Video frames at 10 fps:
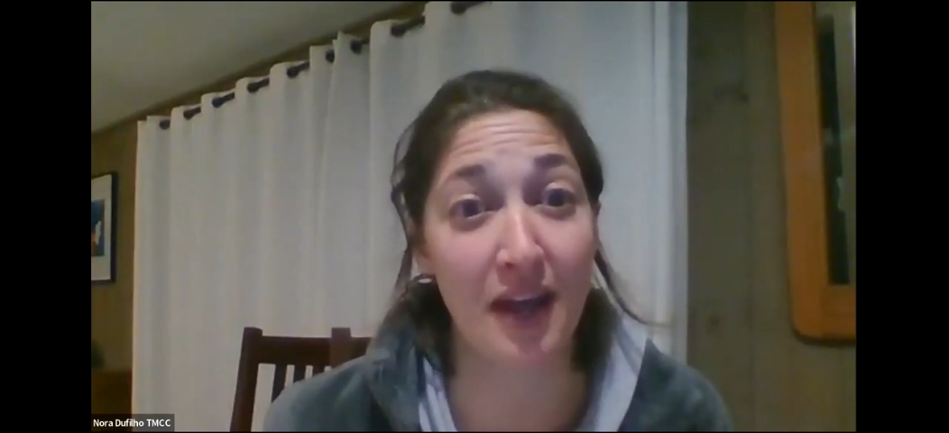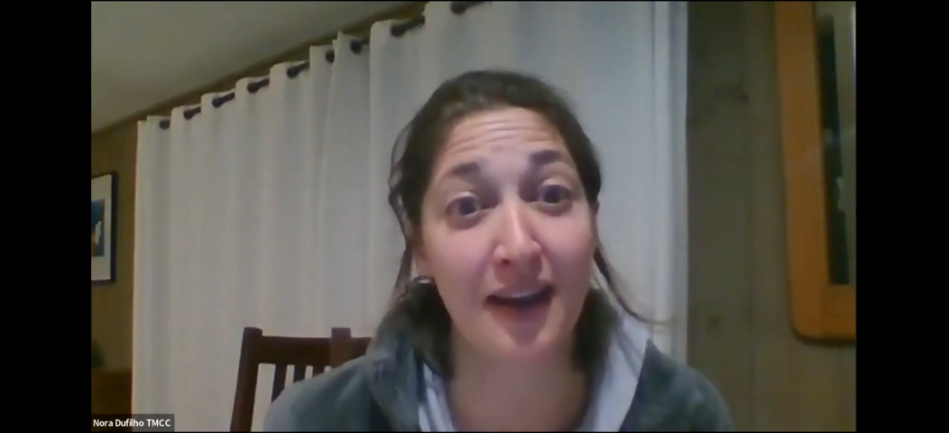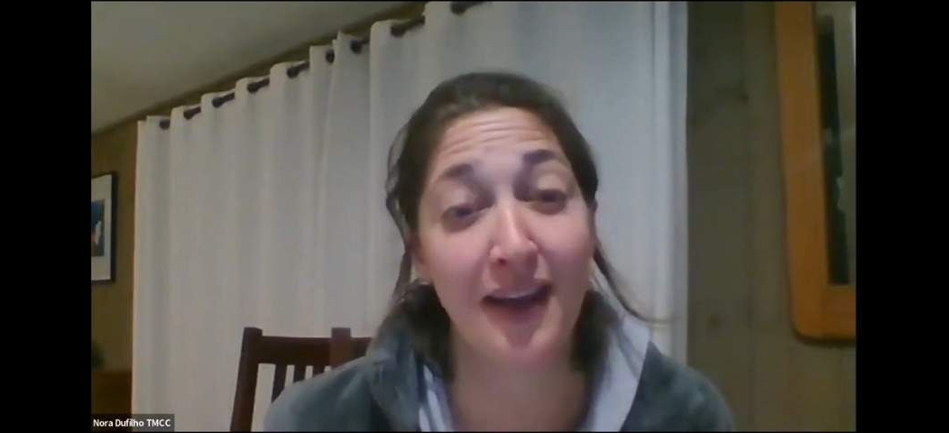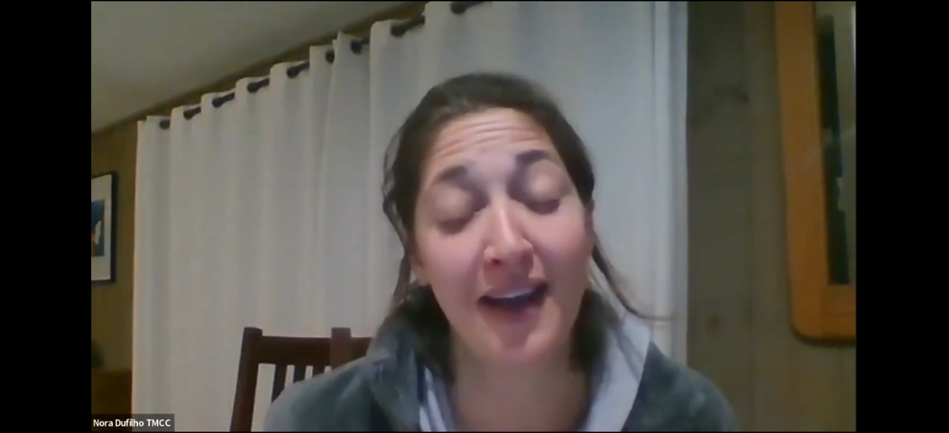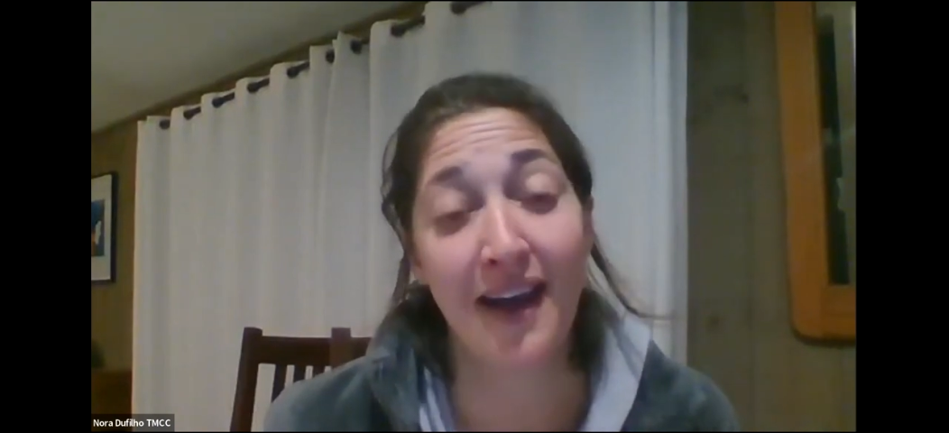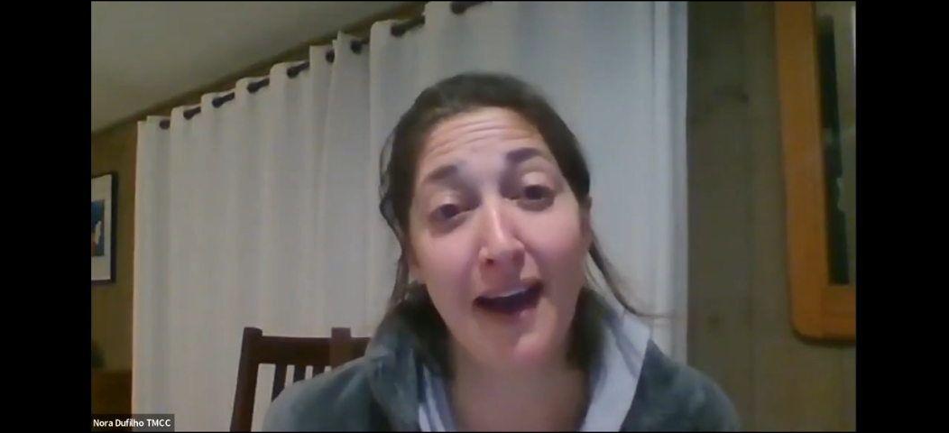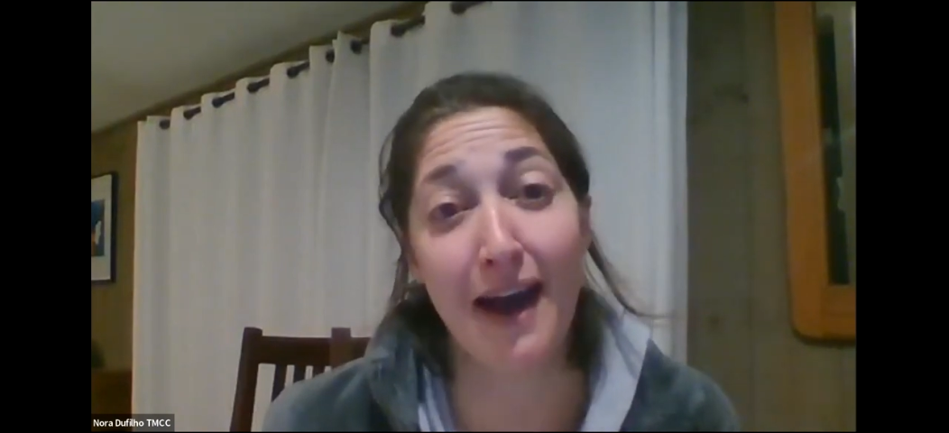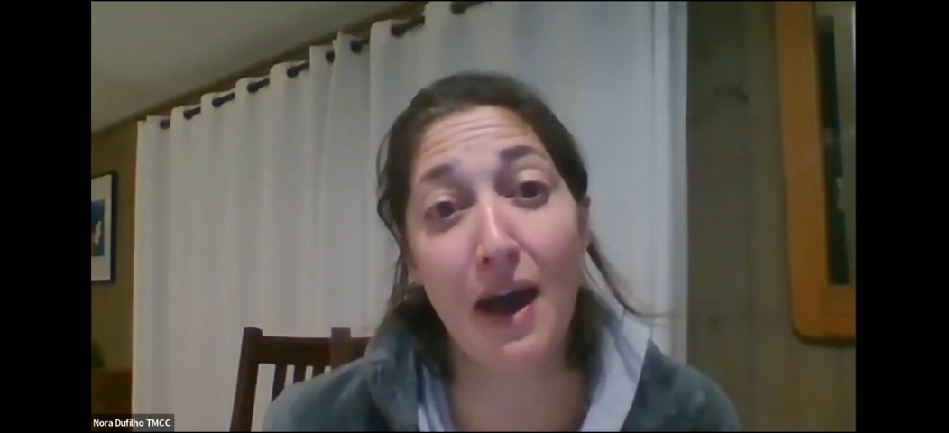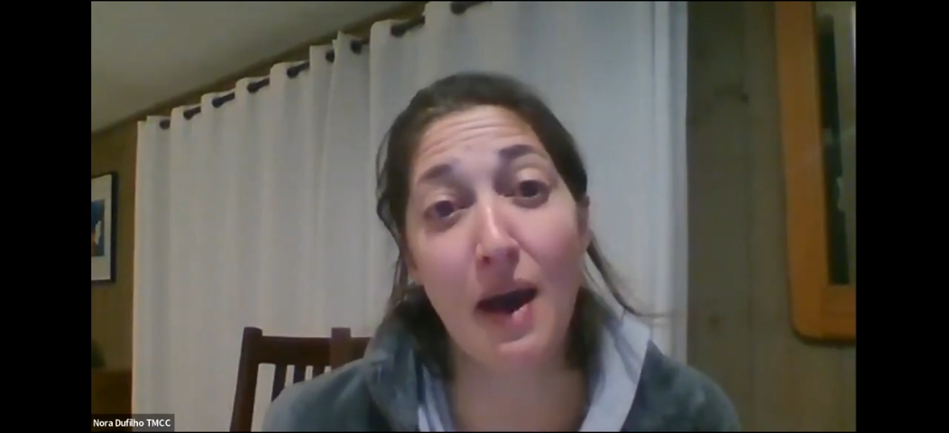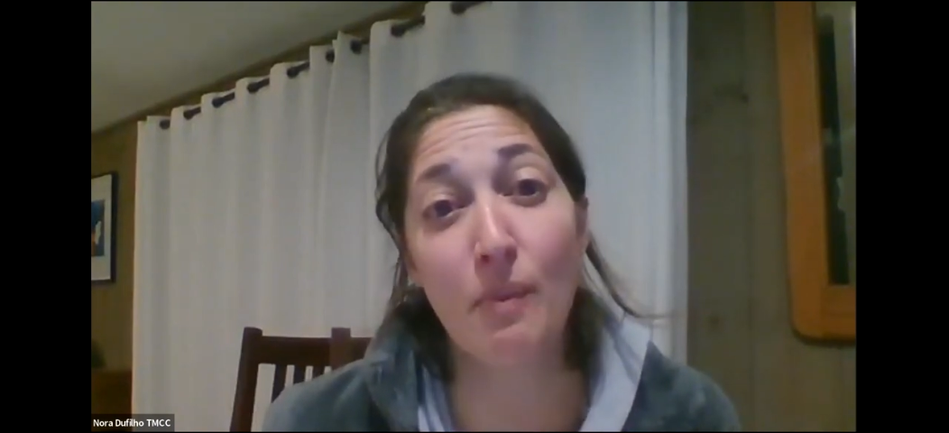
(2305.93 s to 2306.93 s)
but
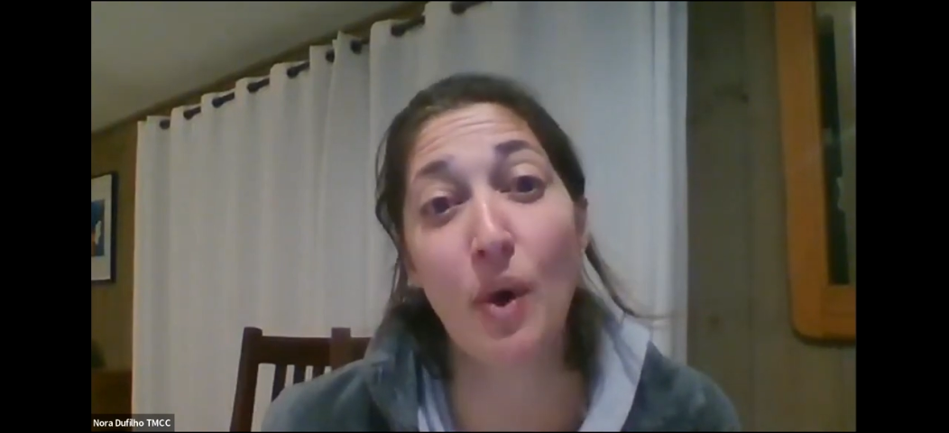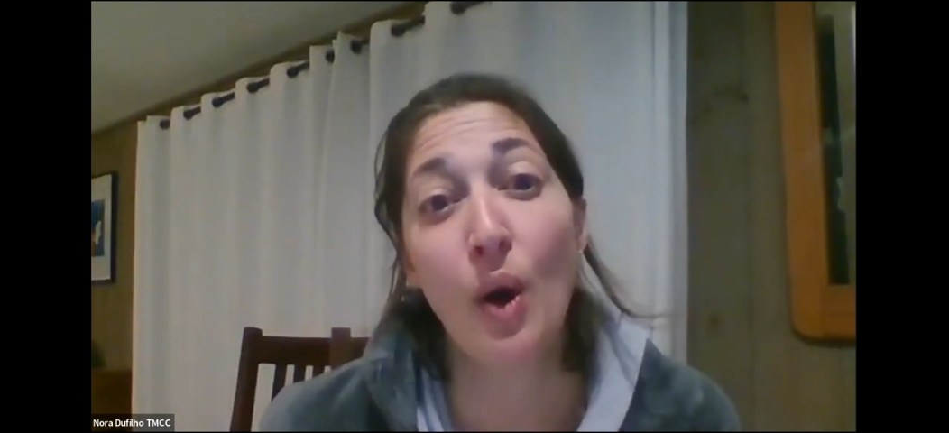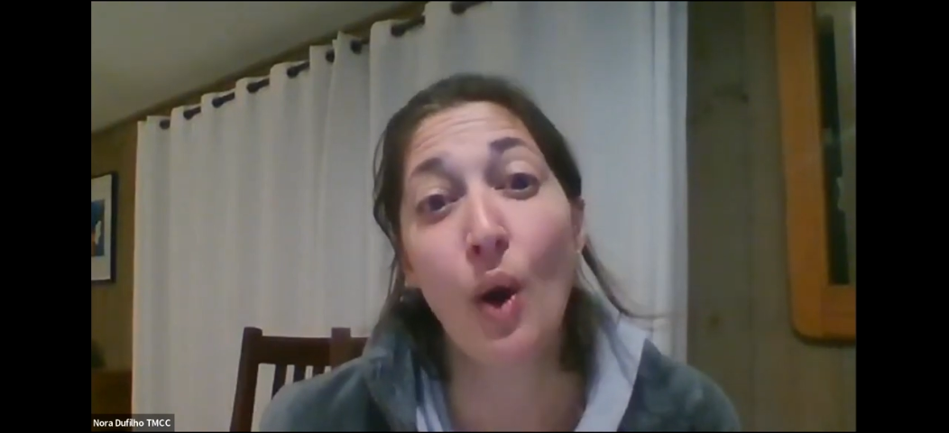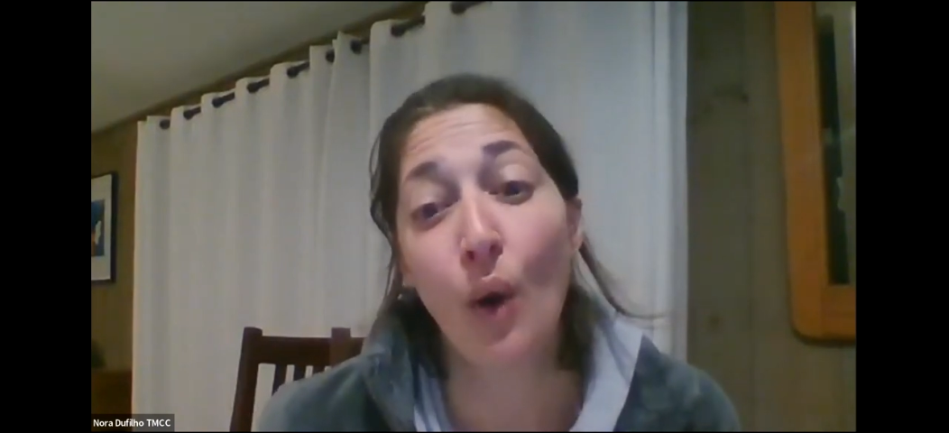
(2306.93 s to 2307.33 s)
um,